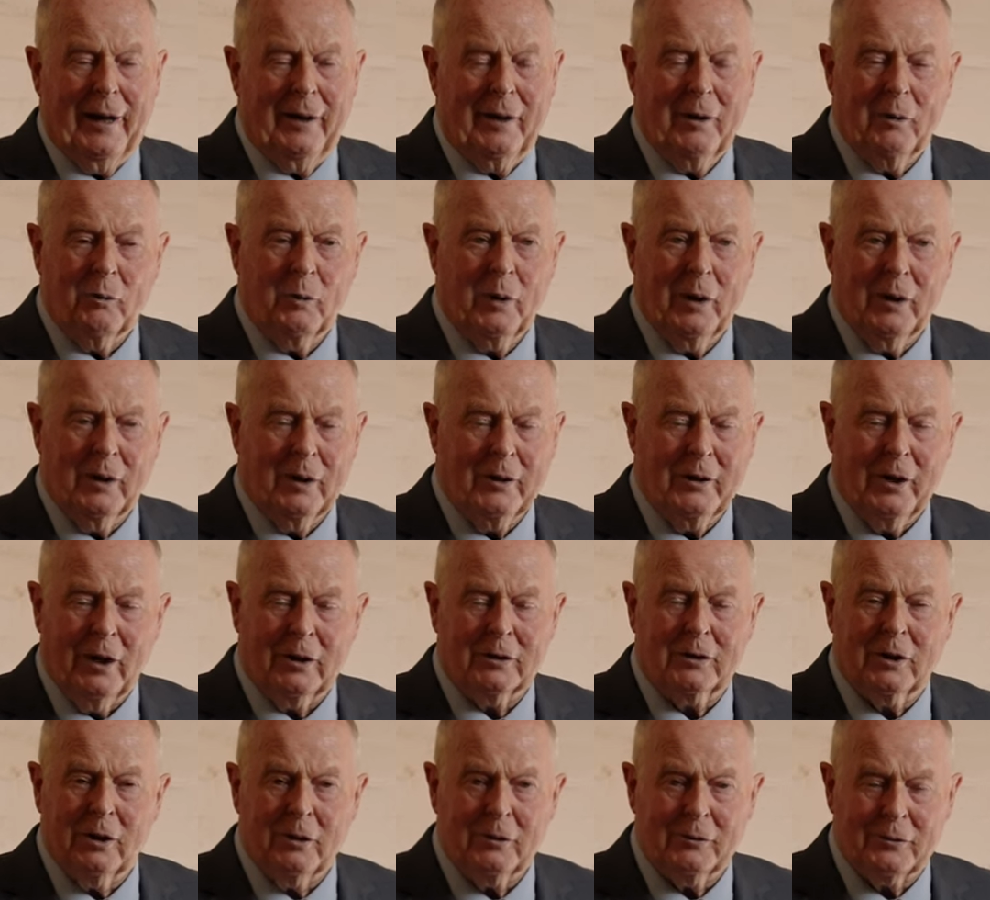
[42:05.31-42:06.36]
will
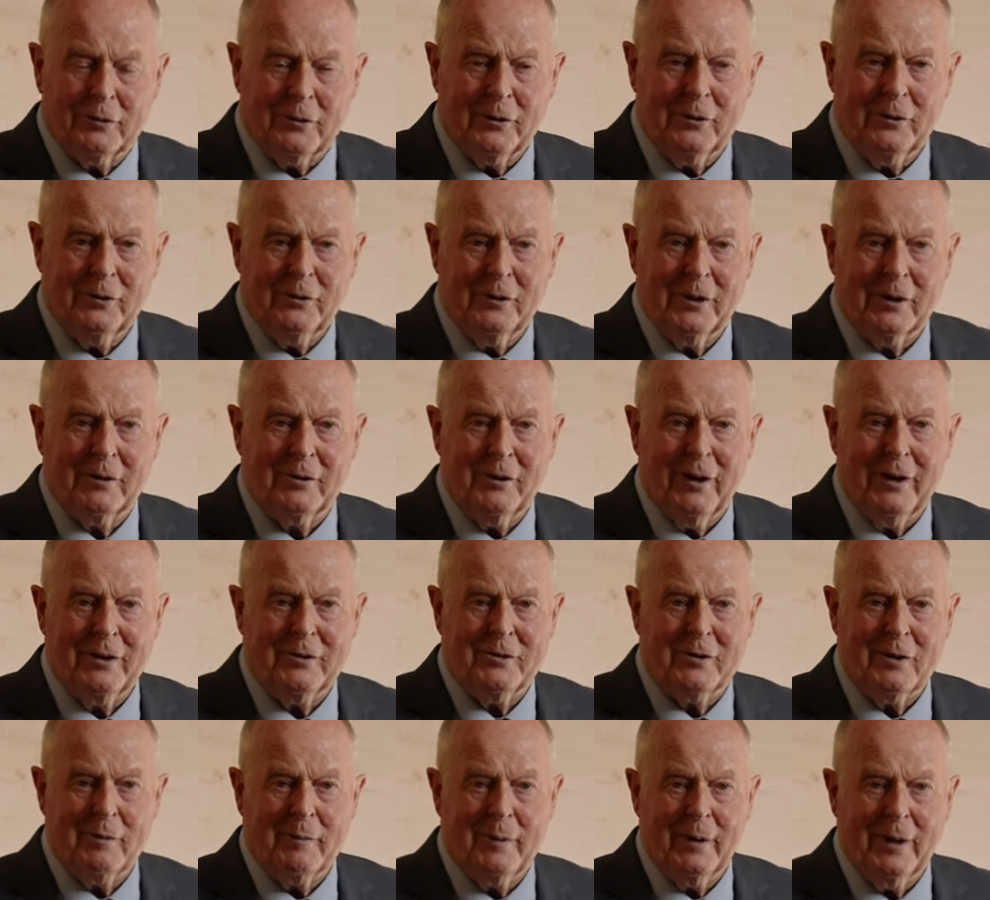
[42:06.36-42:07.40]
not go through the great
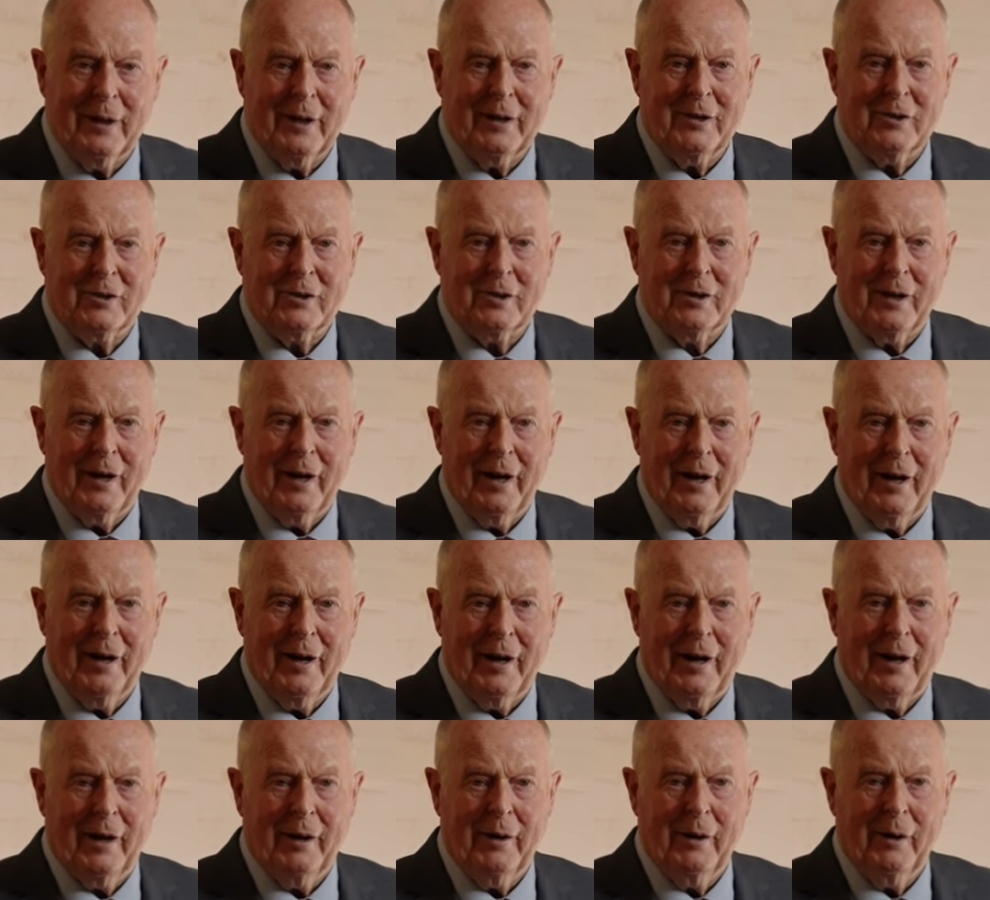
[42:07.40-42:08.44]
tribulation.
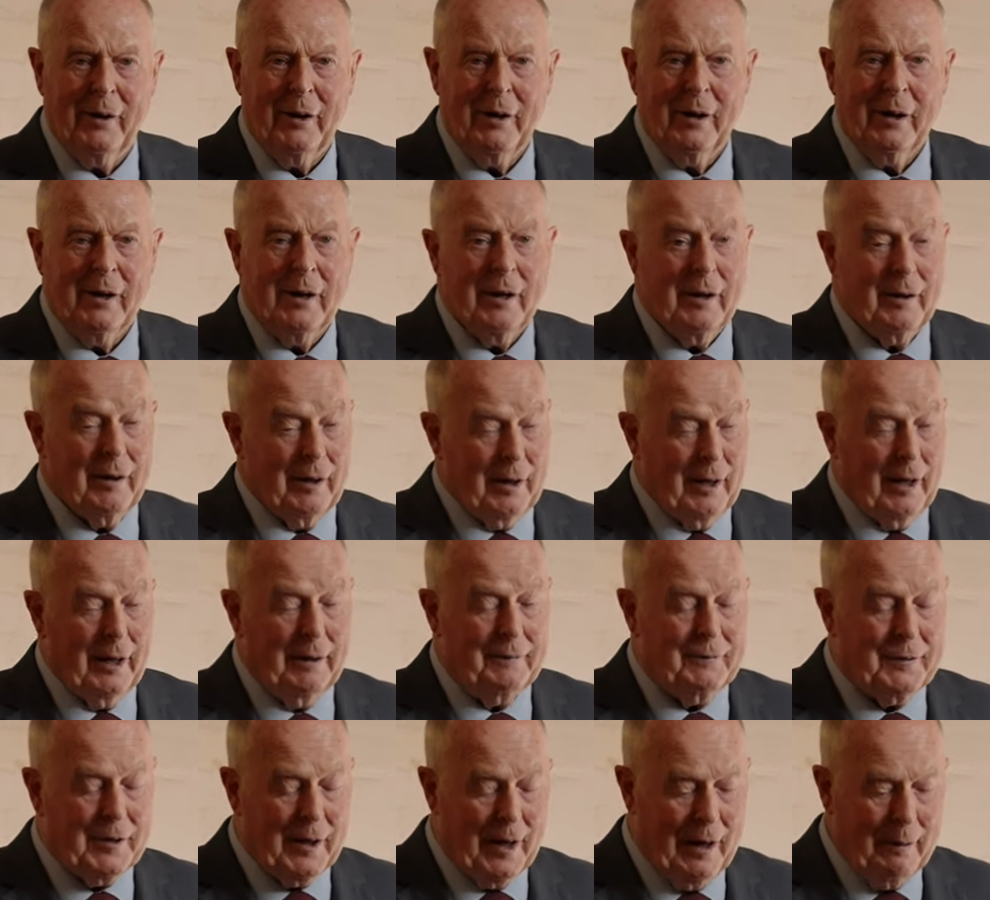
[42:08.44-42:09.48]
I, a
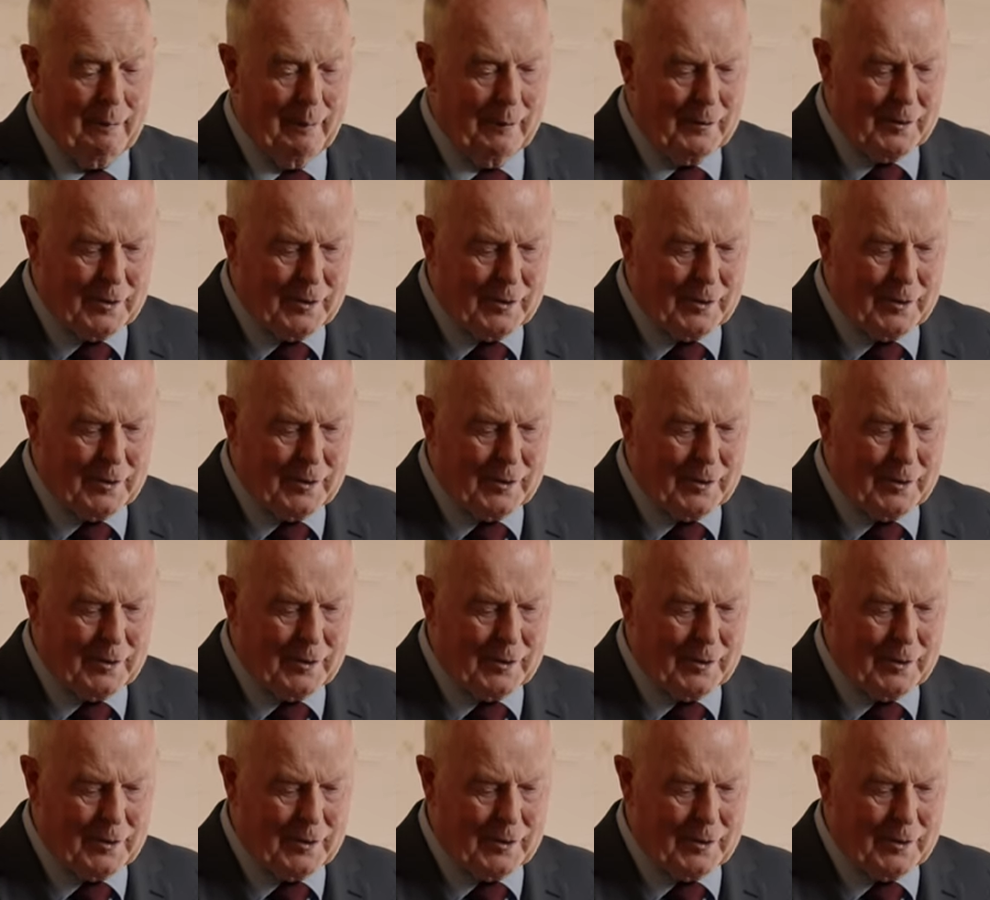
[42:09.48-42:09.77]
lifetime of